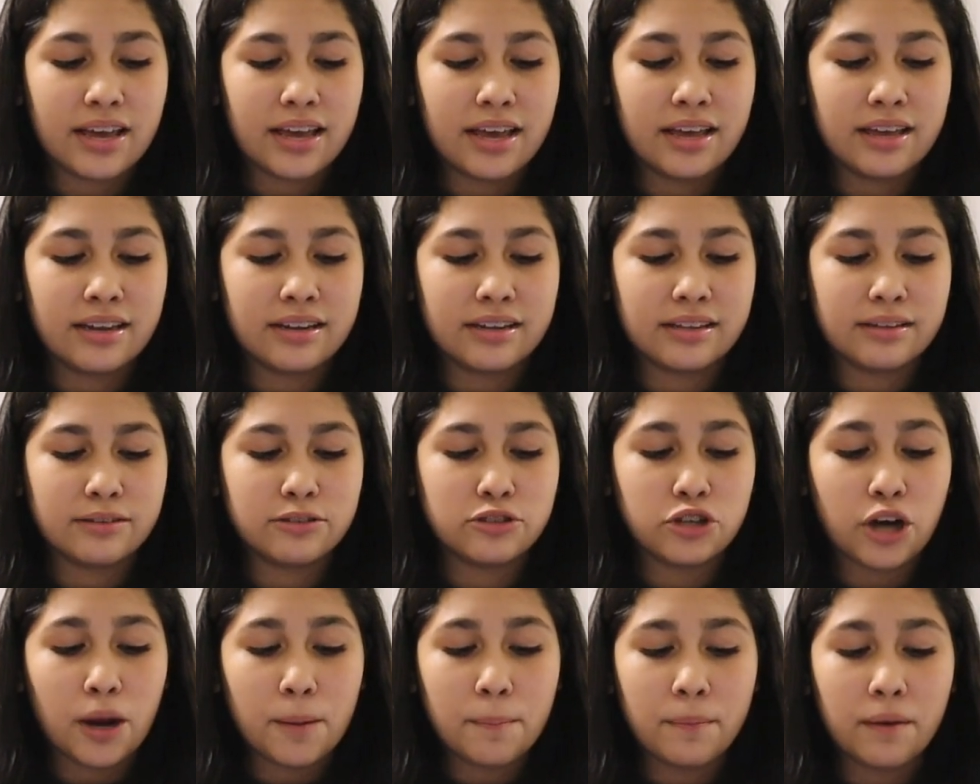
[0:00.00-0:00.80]
And
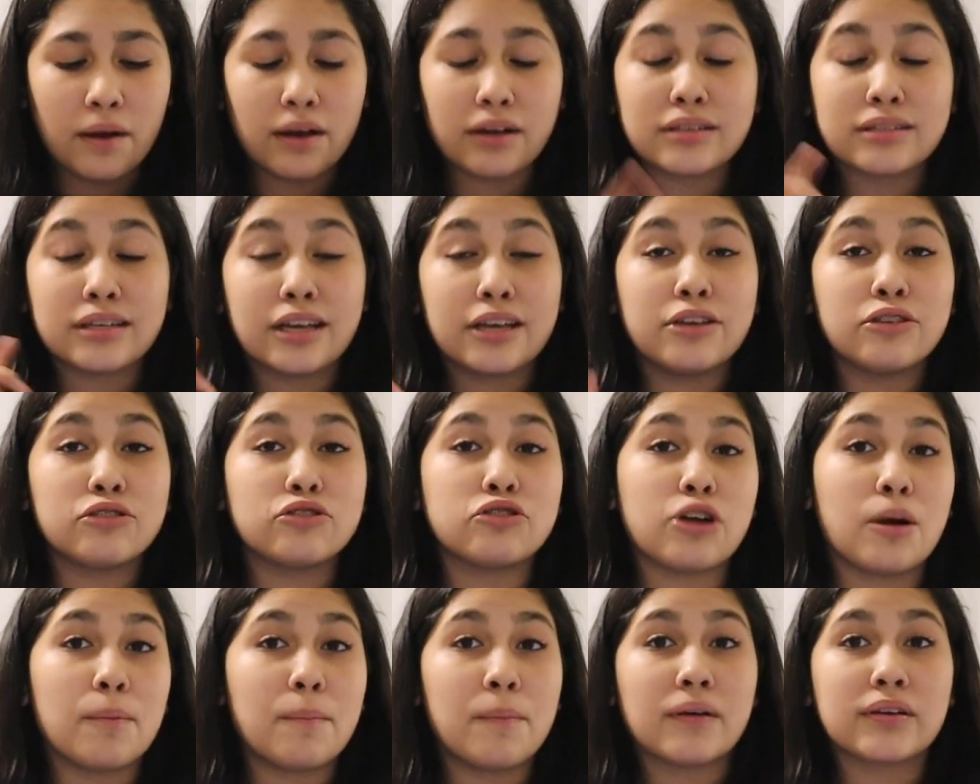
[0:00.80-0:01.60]
Dropbox, I
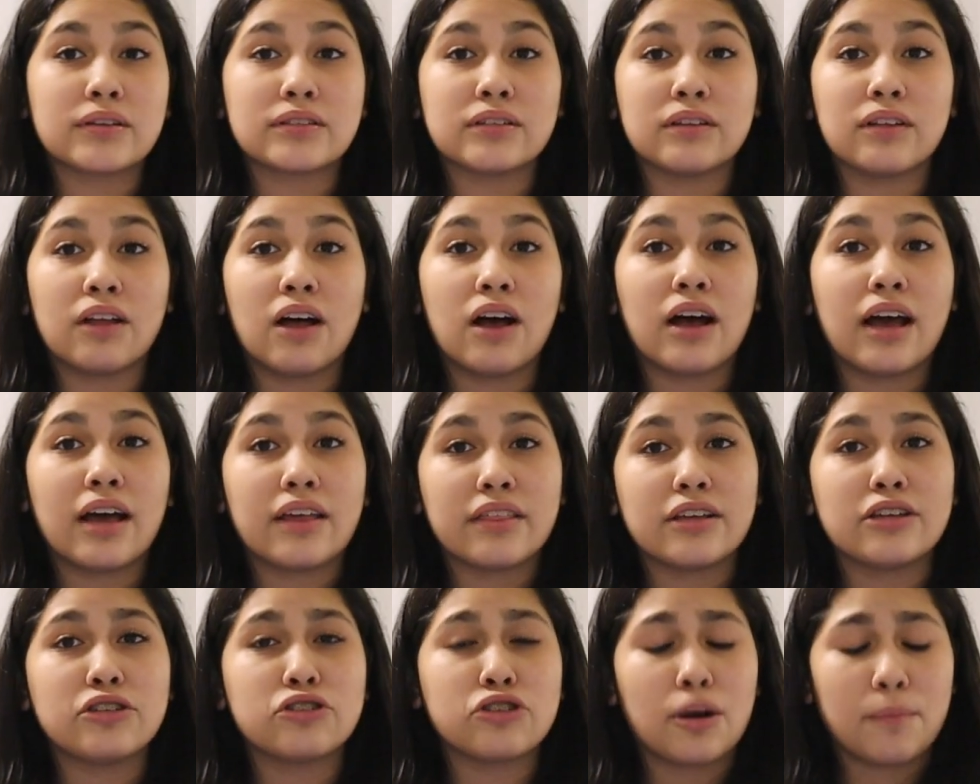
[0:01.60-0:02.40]
use Dropbox a lot. I
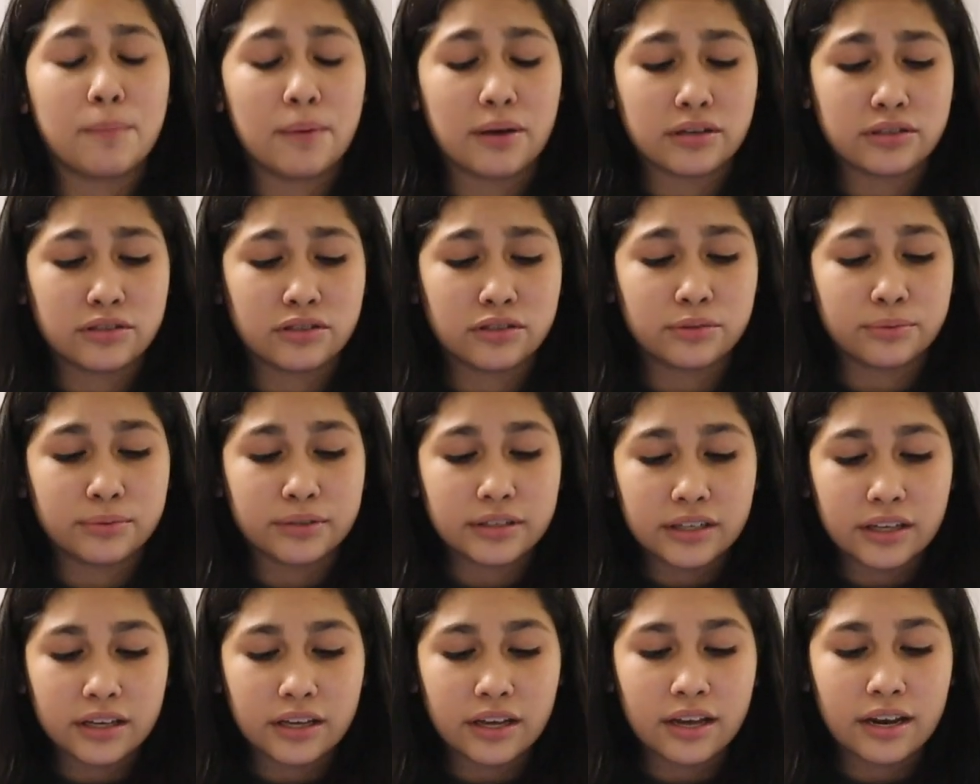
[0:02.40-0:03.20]
think Dropbox is a
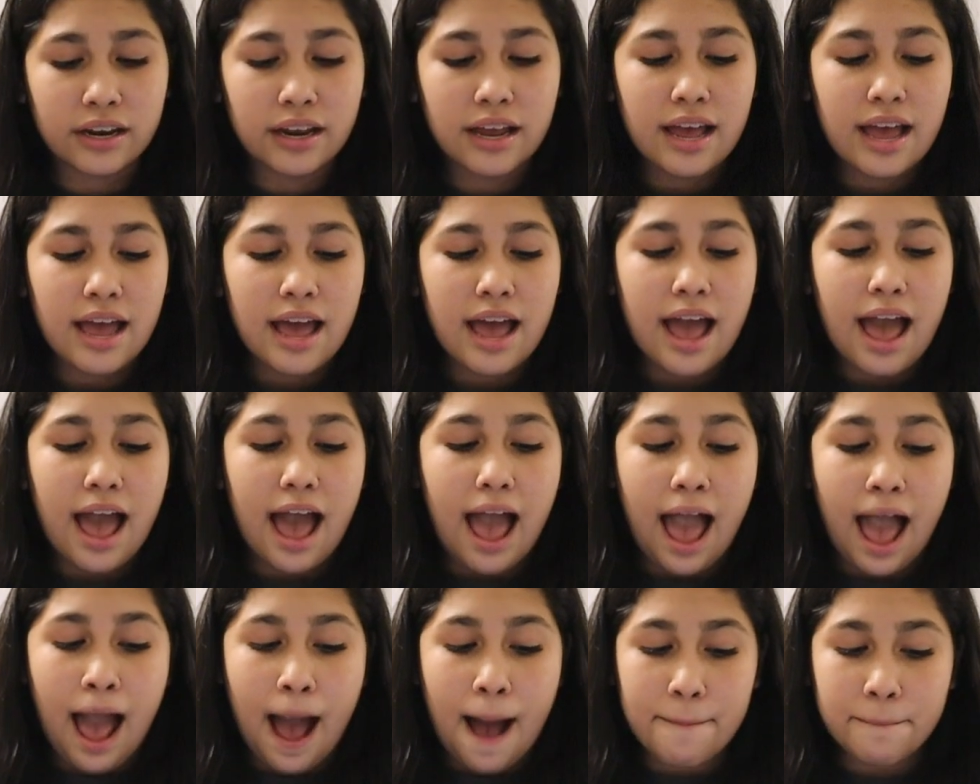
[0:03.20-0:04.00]
really good
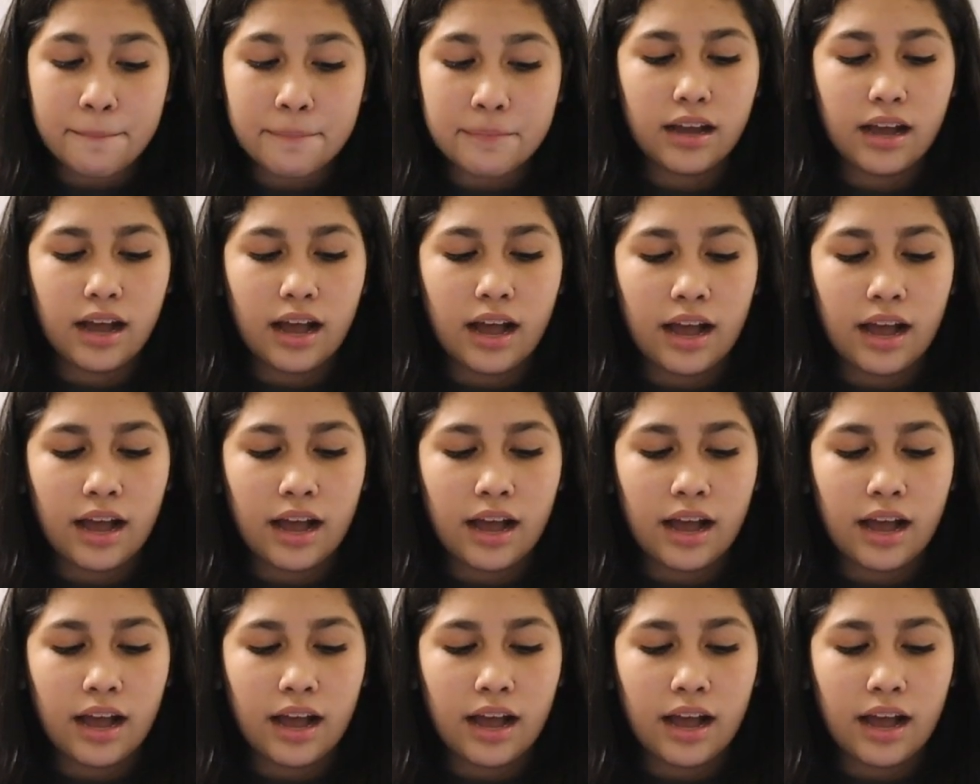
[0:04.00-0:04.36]
app.